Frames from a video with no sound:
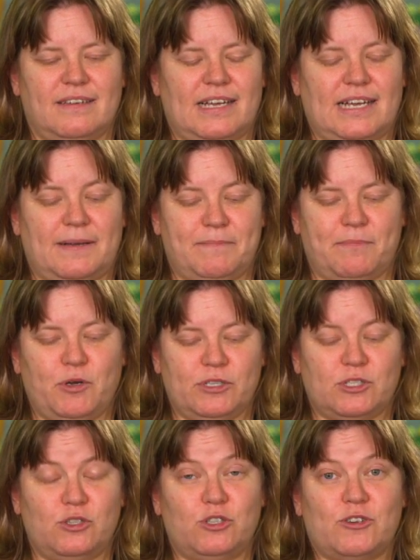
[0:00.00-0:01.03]
the
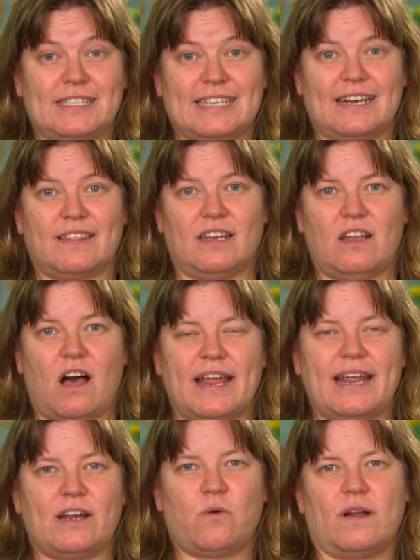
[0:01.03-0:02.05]
person who translated the
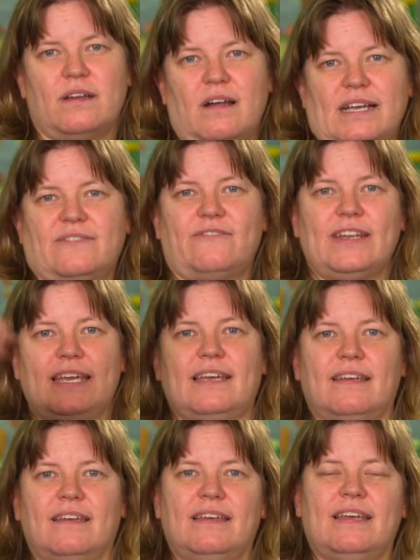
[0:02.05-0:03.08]
line had quite a nice
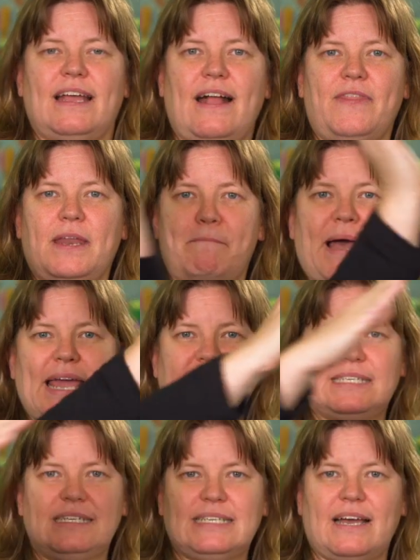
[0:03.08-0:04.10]
flick, and then
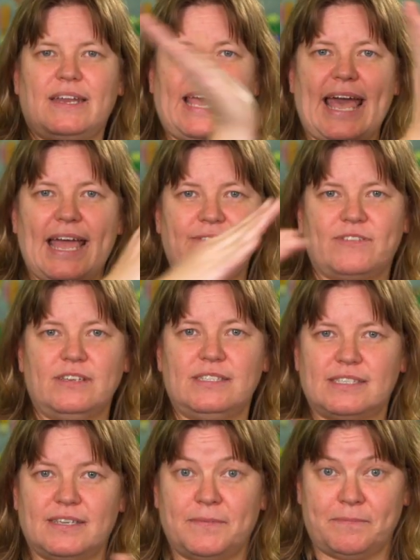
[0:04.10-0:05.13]
painting down a
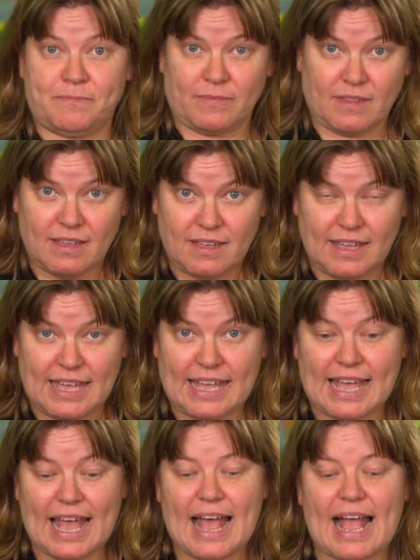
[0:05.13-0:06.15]
canvas.
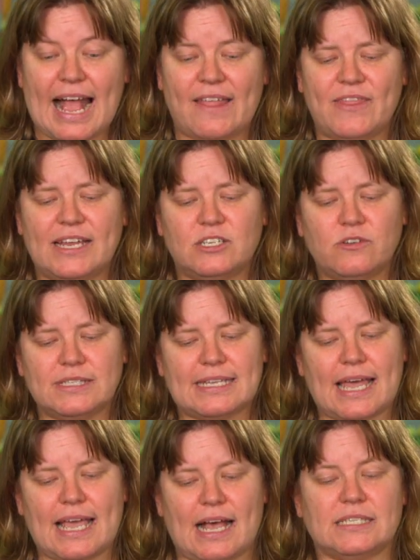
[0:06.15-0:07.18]
And they don't
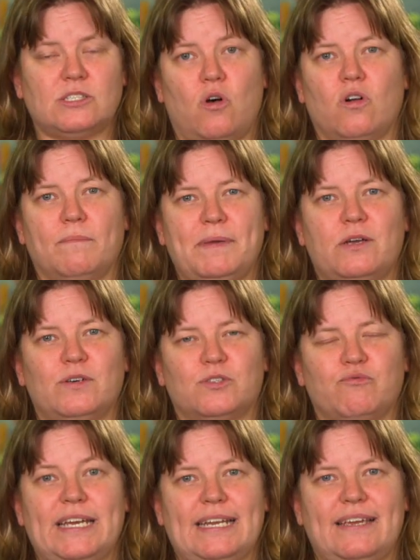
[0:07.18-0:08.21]
say a song because
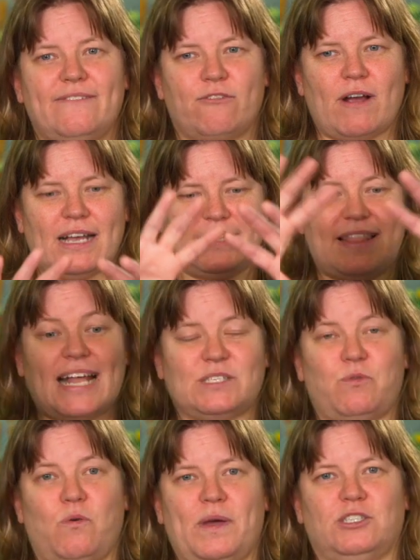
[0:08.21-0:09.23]
really, for us, that's
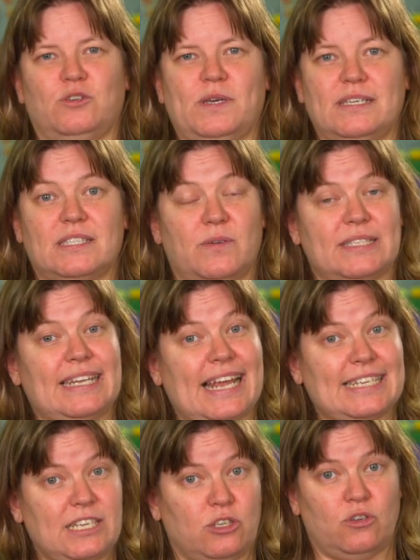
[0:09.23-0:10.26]
what we're doing. So it's
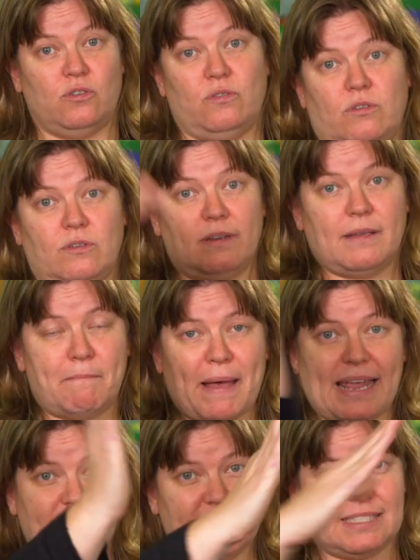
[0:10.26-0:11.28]
letting you
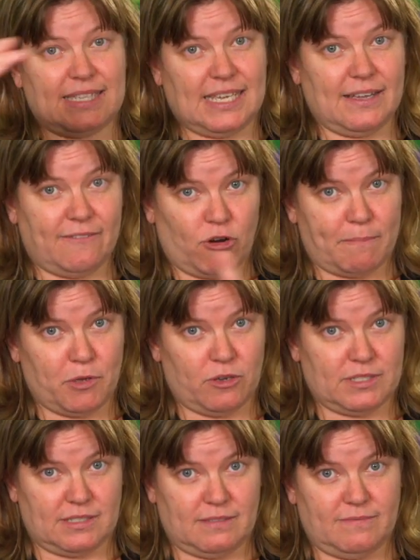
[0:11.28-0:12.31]
paint this thing for a
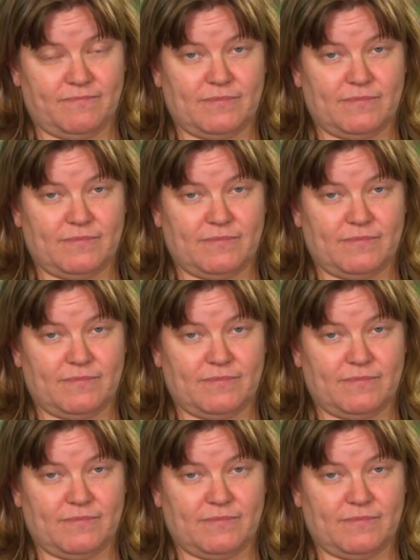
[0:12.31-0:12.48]
person.